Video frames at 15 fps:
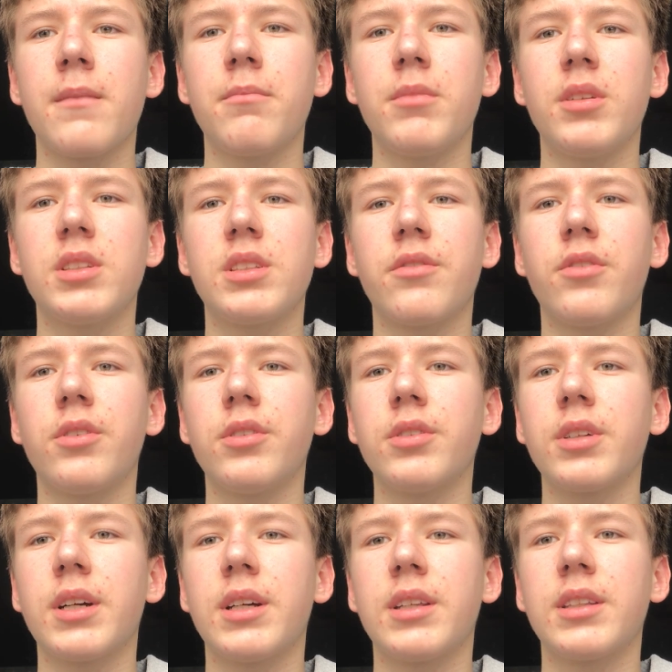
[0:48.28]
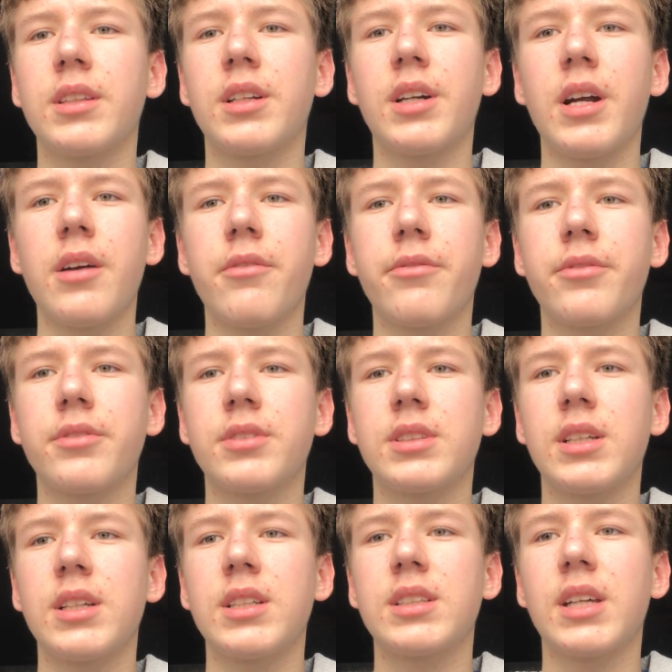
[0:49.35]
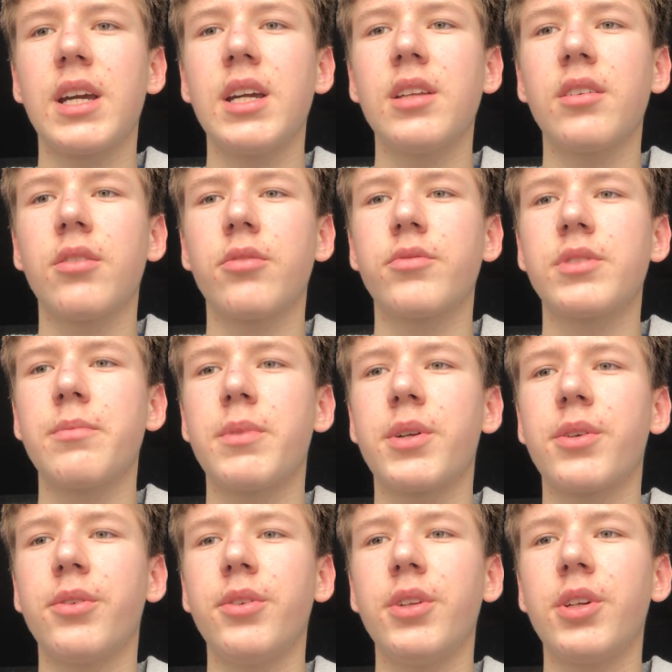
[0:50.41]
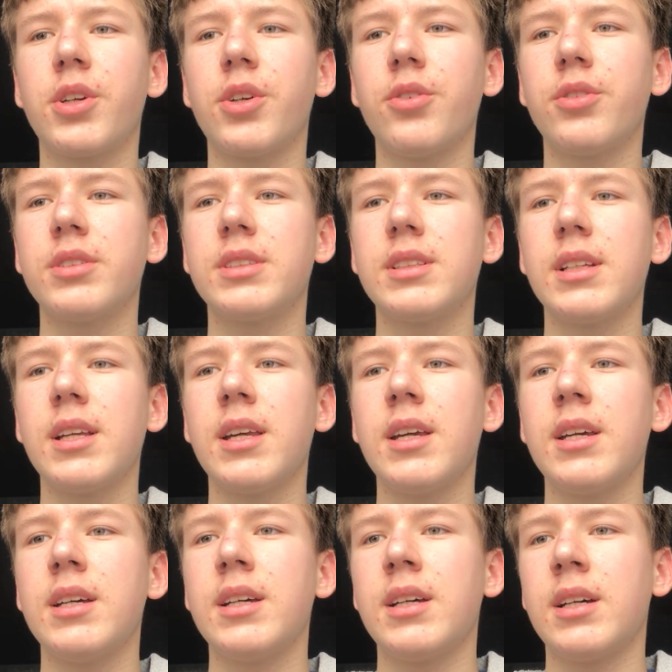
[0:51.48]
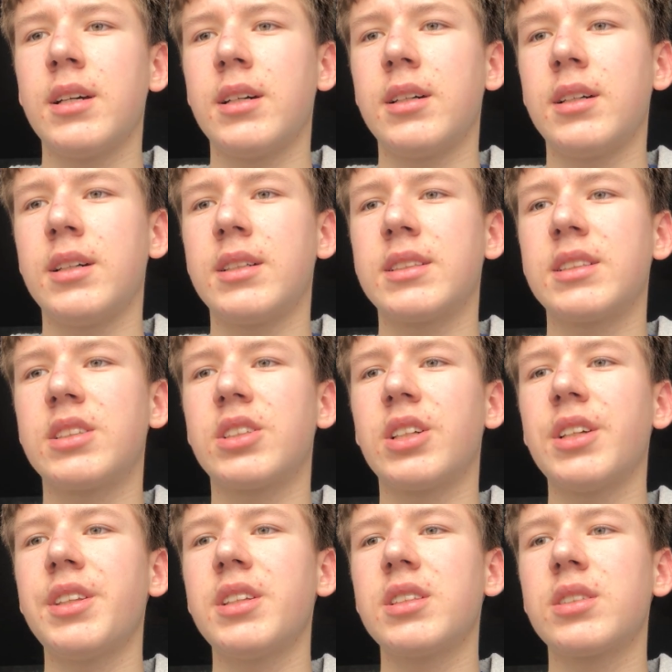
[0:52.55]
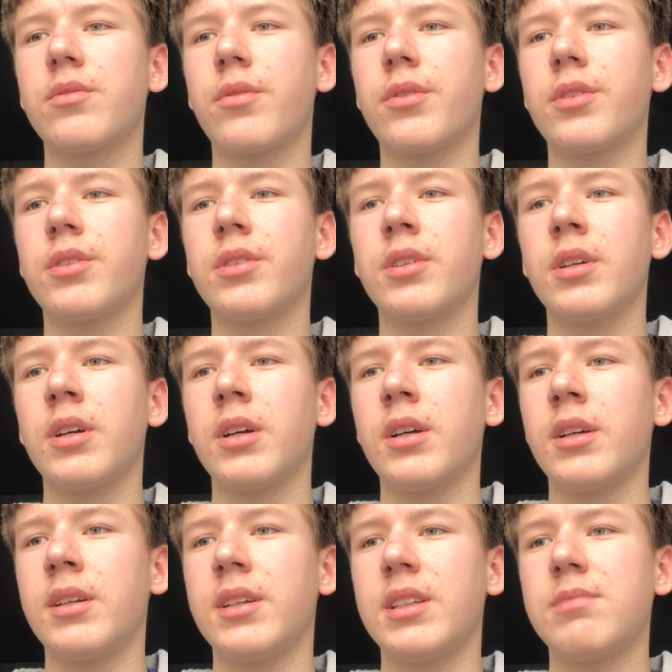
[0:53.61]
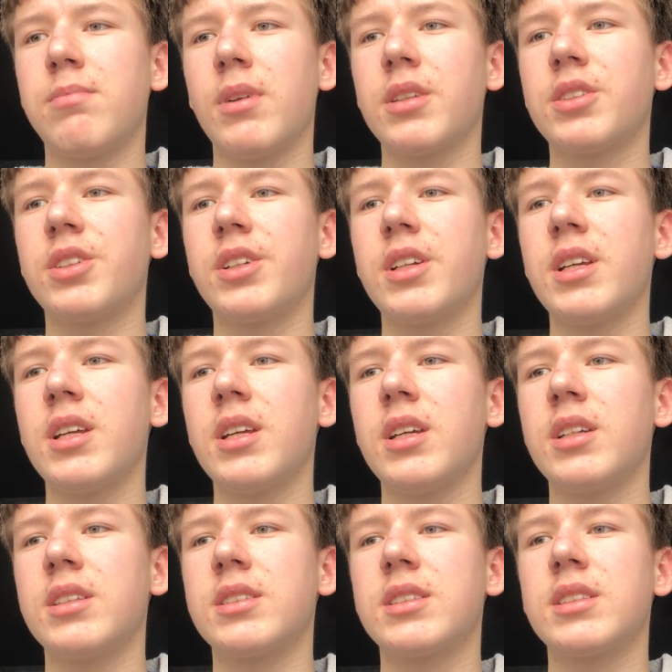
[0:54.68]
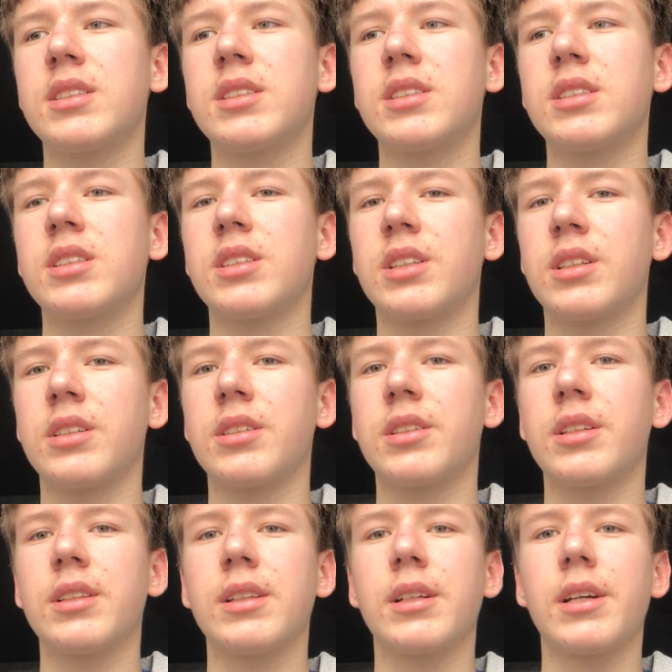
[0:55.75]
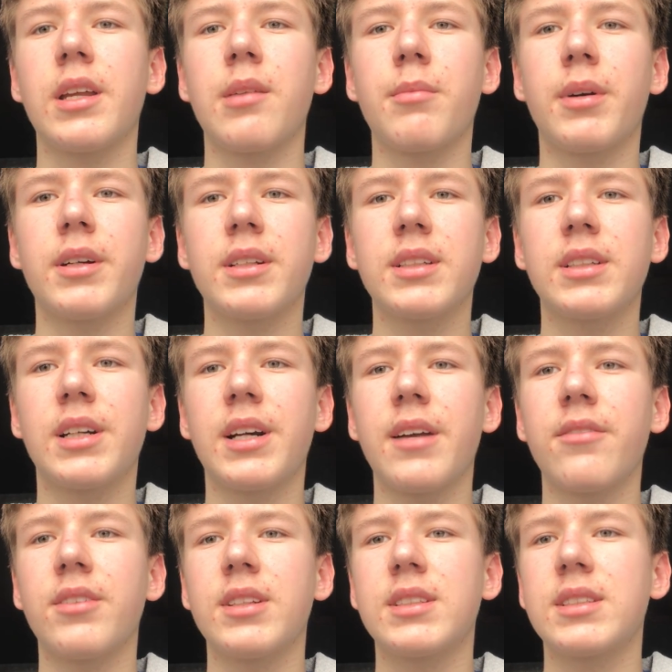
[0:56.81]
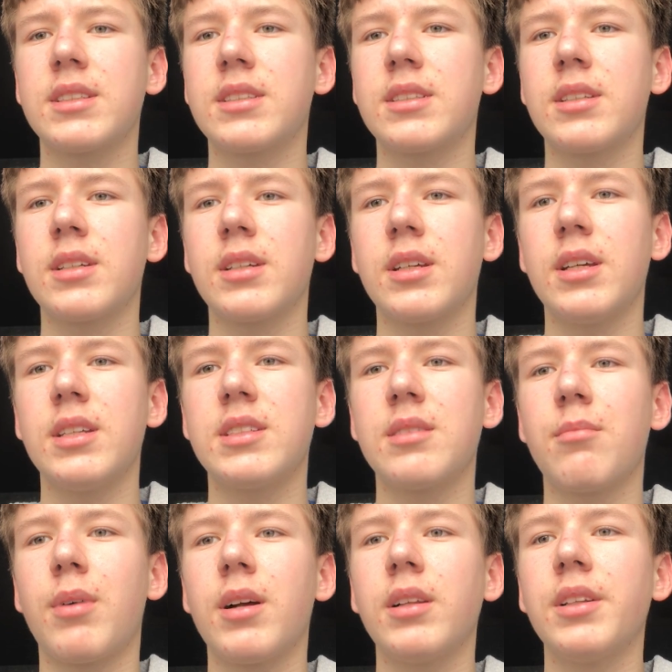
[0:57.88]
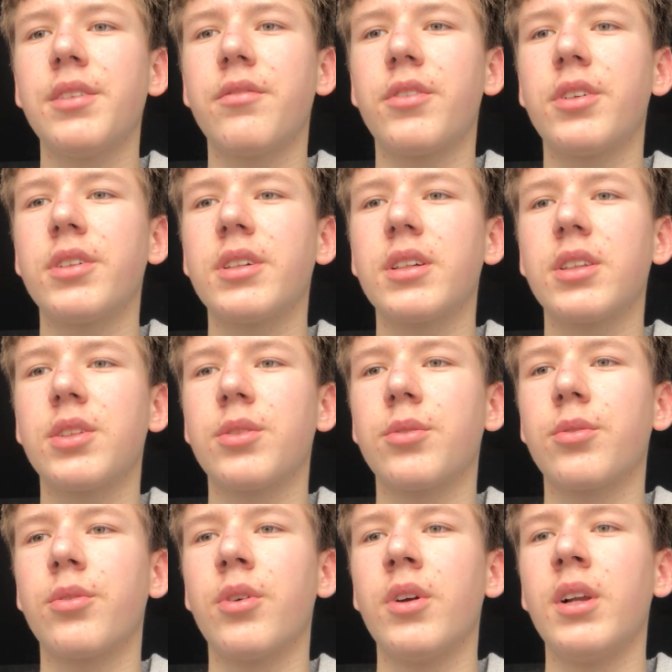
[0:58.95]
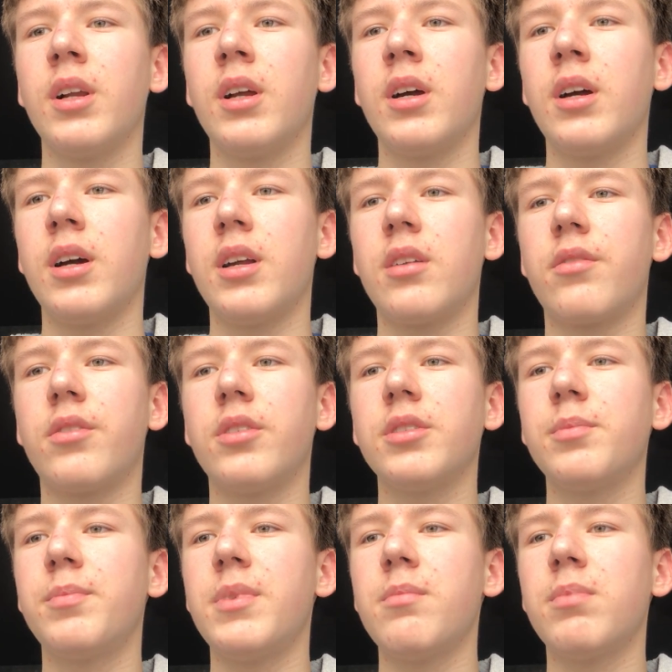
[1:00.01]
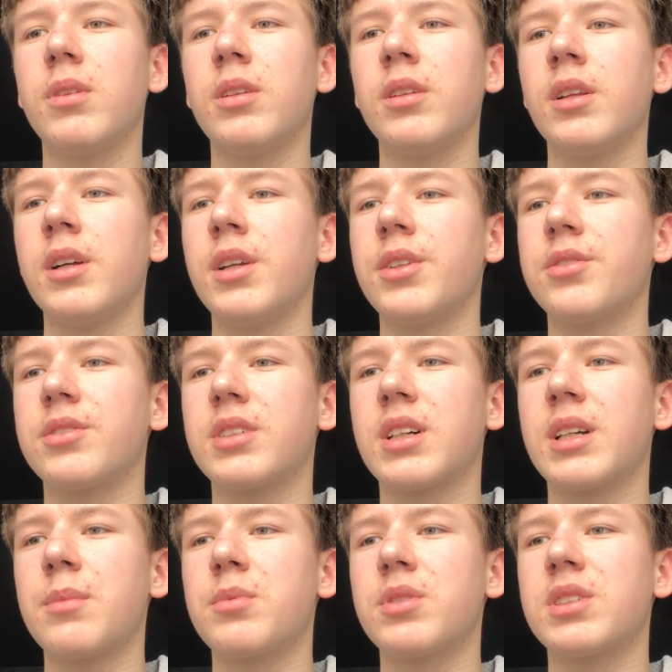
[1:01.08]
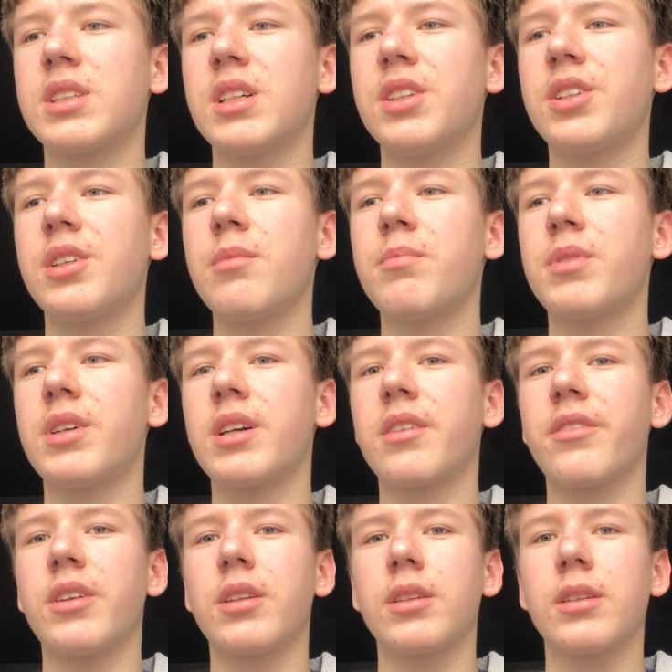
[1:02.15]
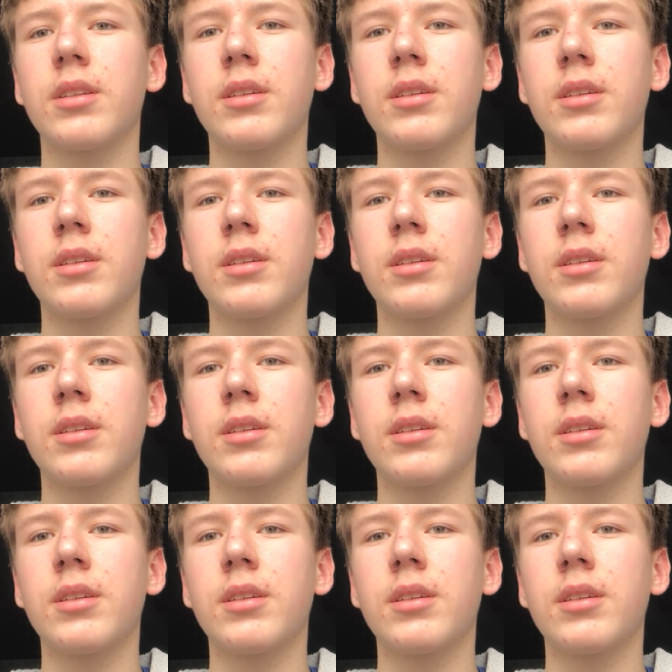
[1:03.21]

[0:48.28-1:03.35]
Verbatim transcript: this work and drive the exchange of the Bitcoin currency uh, the traders for spectatory in this early market remnant is a vital work to refers people to the cryptocentric program.